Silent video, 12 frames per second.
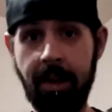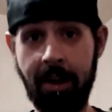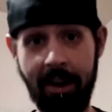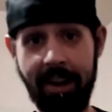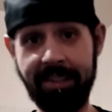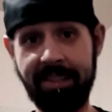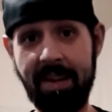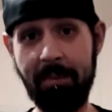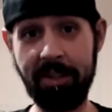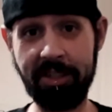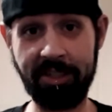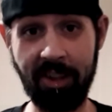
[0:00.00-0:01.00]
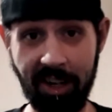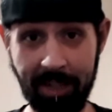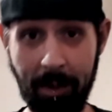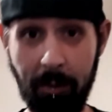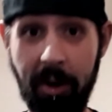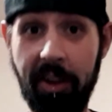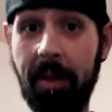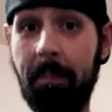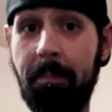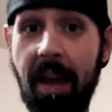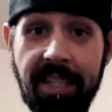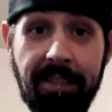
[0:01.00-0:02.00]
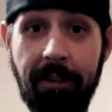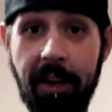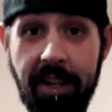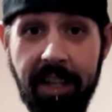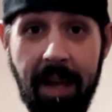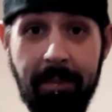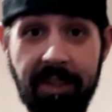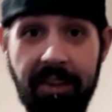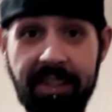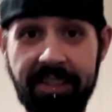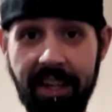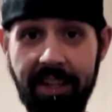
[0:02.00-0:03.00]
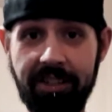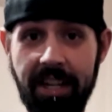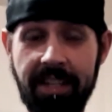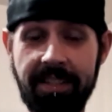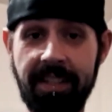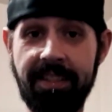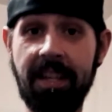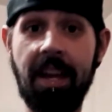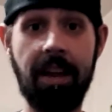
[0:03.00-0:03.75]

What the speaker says: Alright team, we just talked about one of the best fighting games on the Sega Genesis.